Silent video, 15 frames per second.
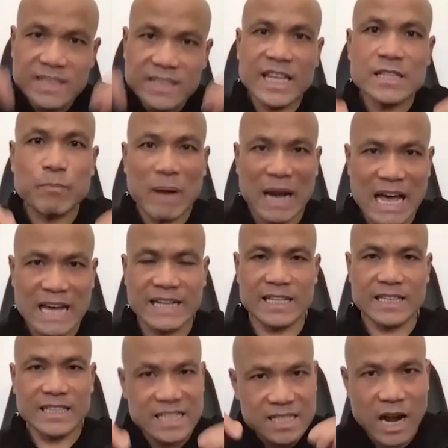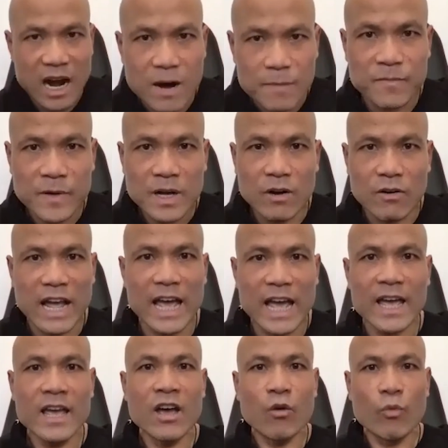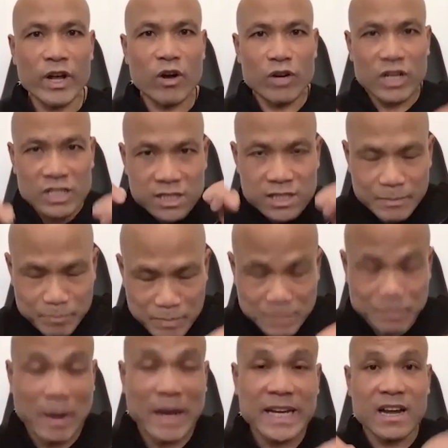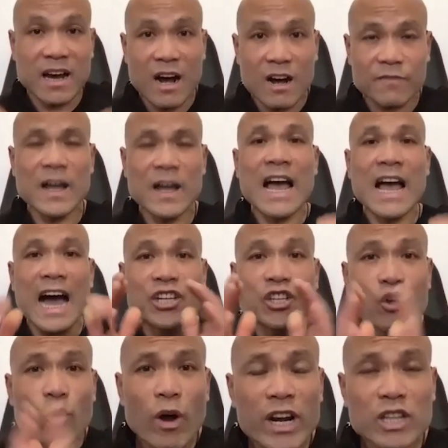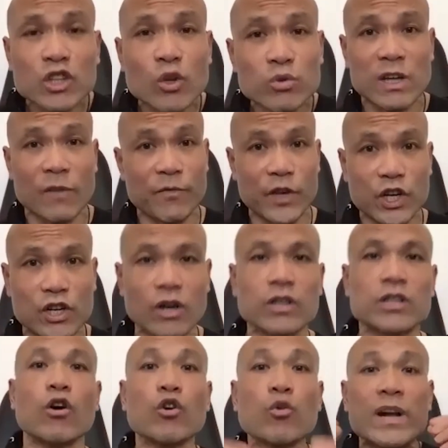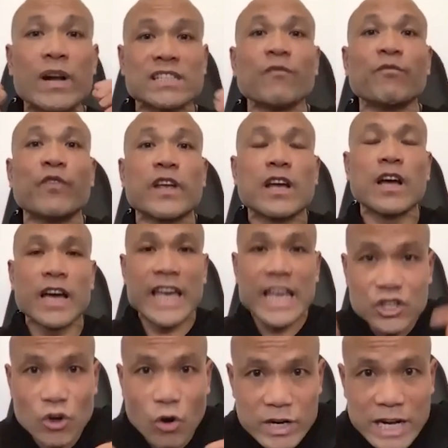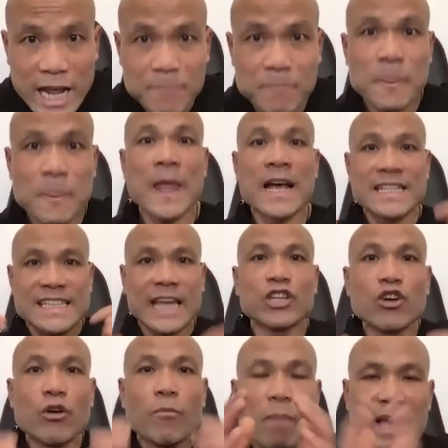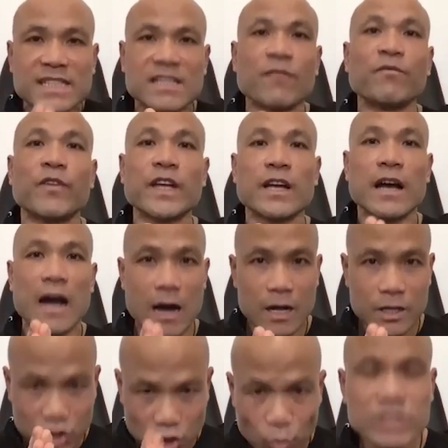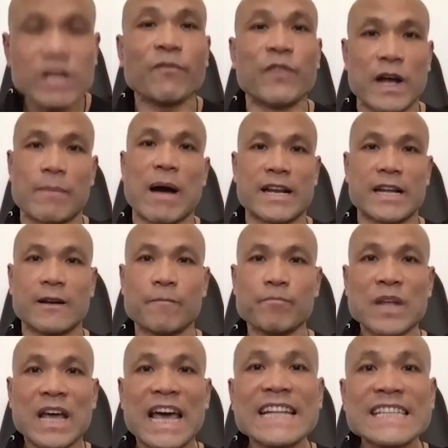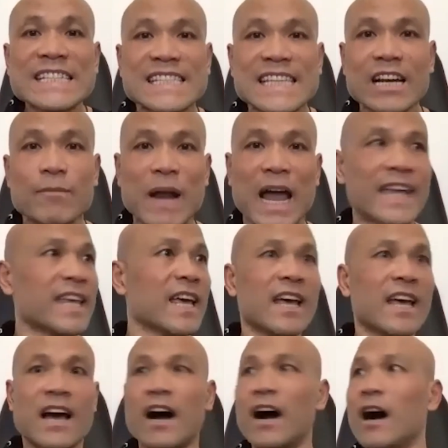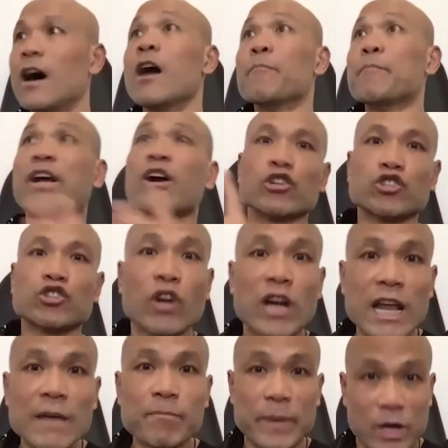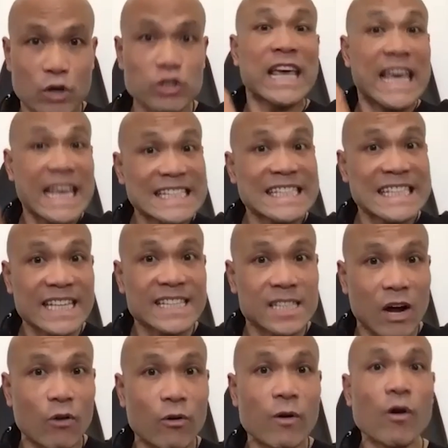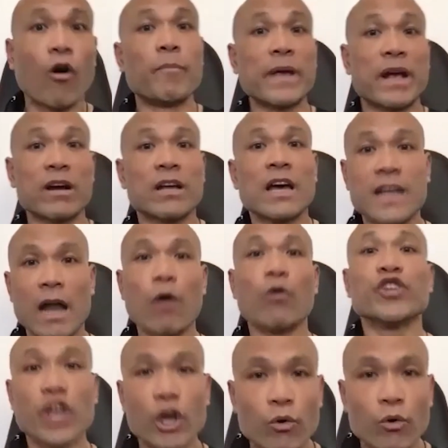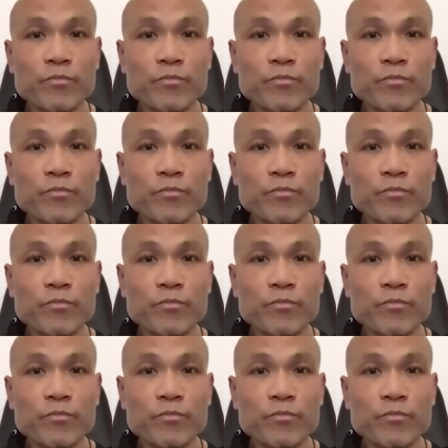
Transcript: this planet, this earth, okay? We go to spaded earth and you want to do something good or you want something in your name. Then you make something Do something about it. Instead of like, because you live because he say so, or because, no, you,